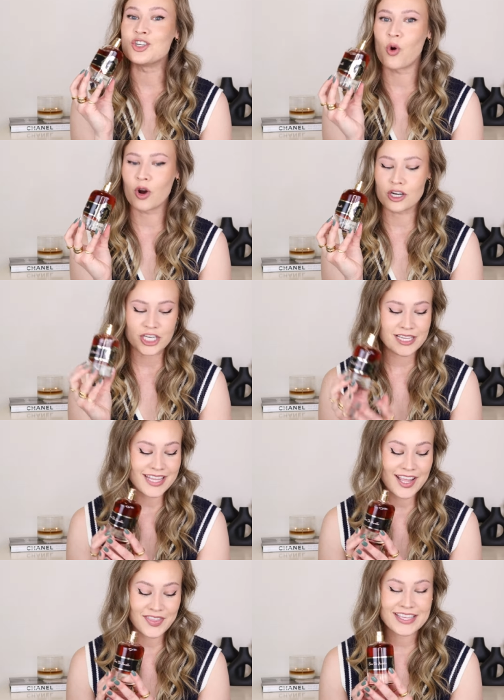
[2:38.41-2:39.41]
gorgeous.
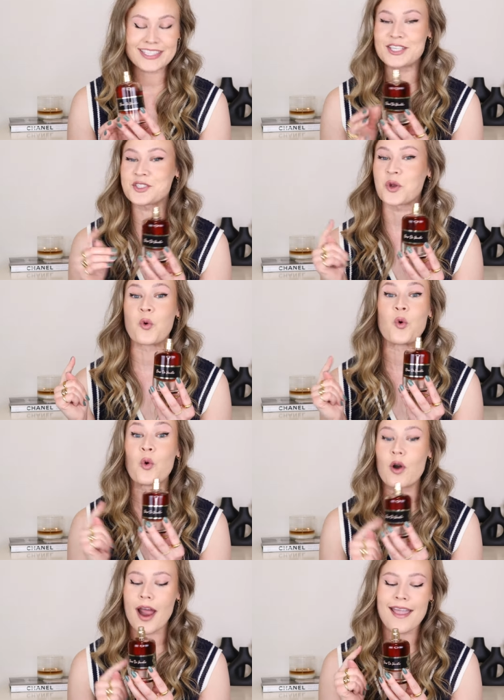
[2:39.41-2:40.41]
Like this is
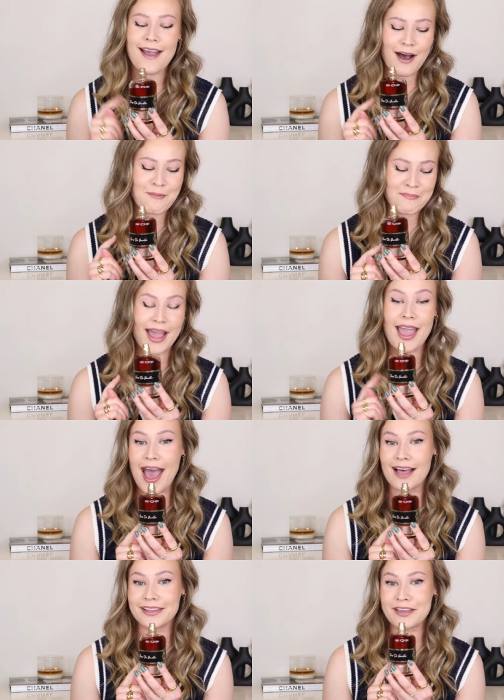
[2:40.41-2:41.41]
right up my
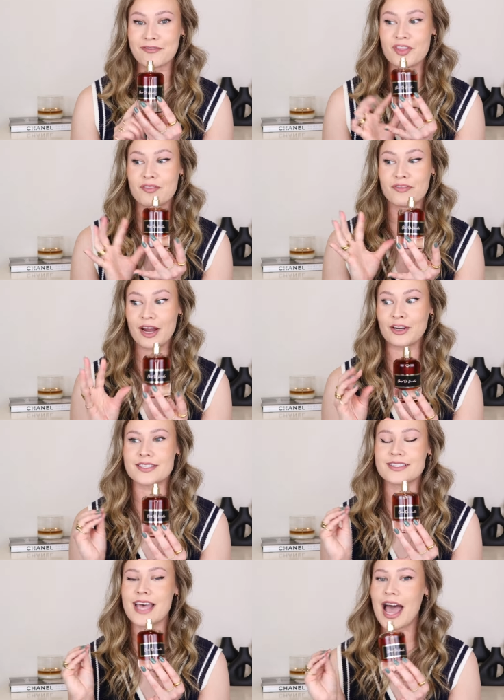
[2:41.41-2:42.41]
alley for the
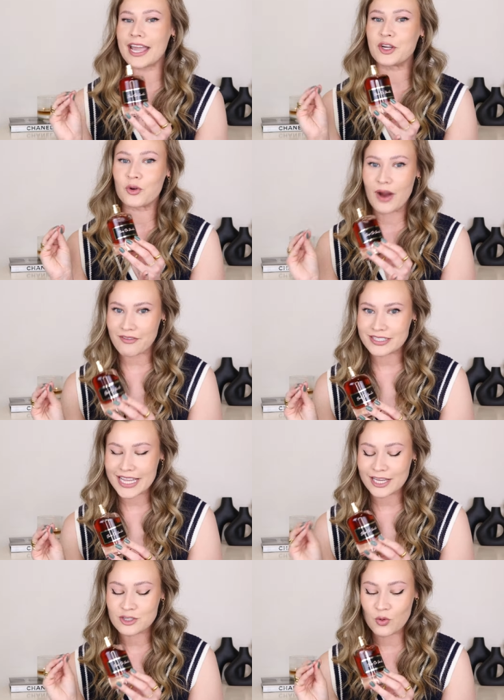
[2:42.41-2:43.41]
fragrances I
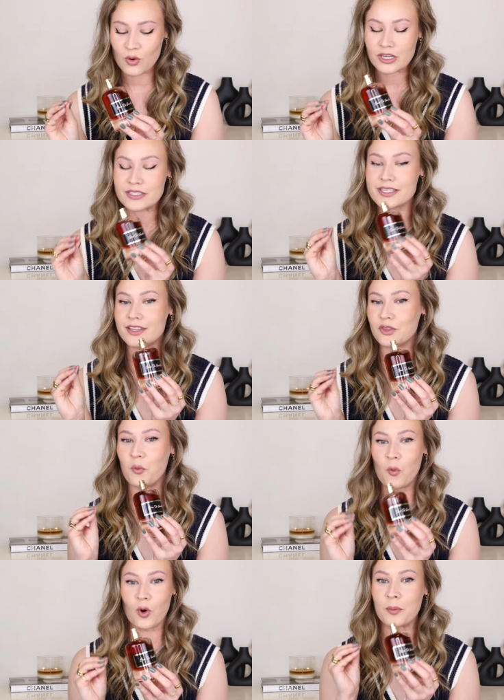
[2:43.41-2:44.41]
gravitate towards in the
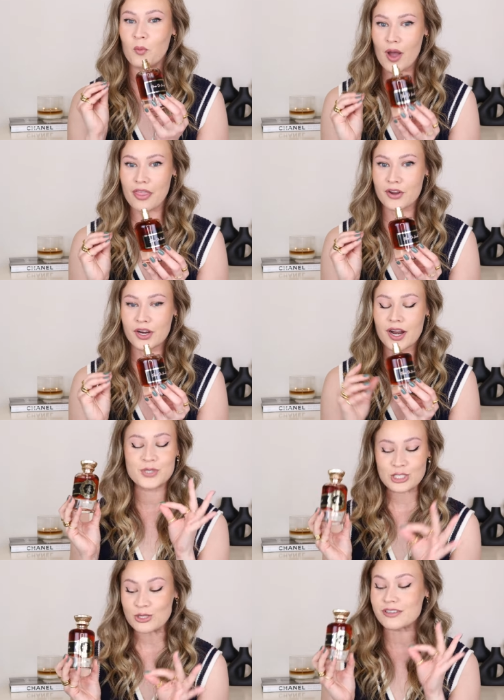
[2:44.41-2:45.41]
warm weather.
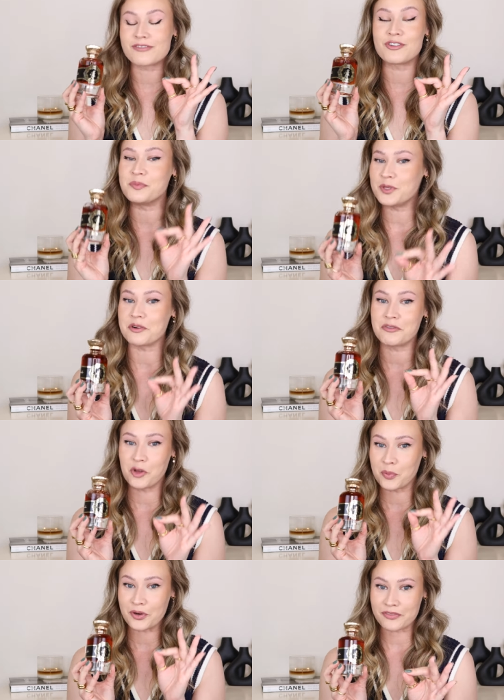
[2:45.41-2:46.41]
Beautiful,
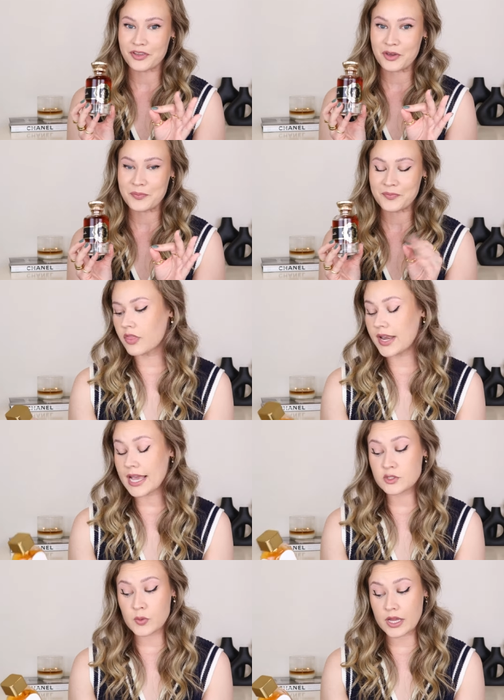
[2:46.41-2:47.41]
beautiful perfume. The
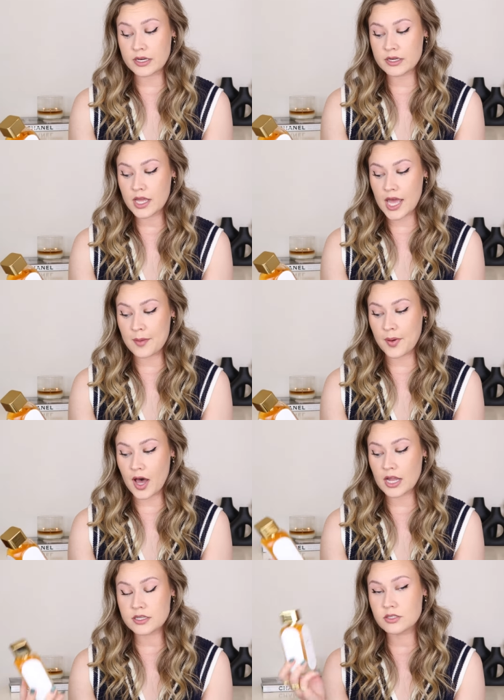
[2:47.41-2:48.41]
next one I
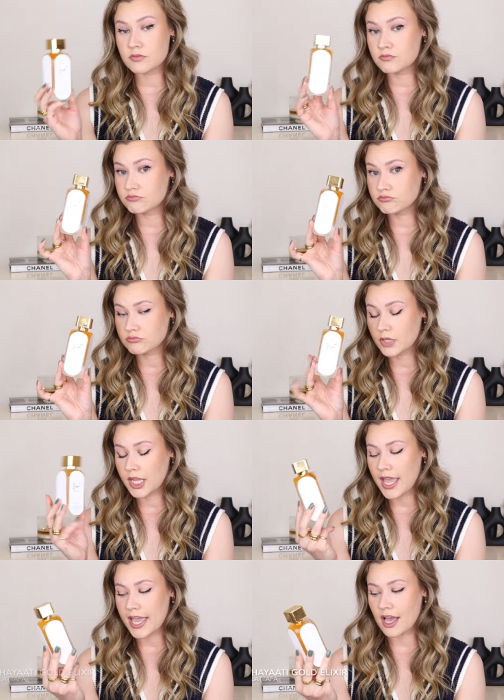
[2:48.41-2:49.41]
bought,
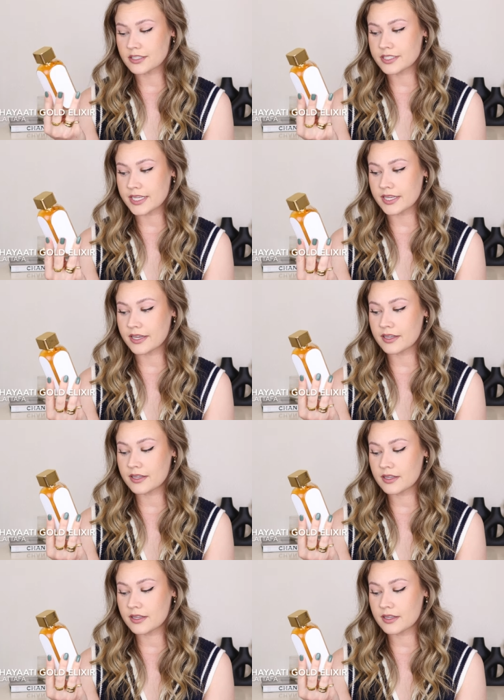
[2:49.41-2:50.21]
Hayaati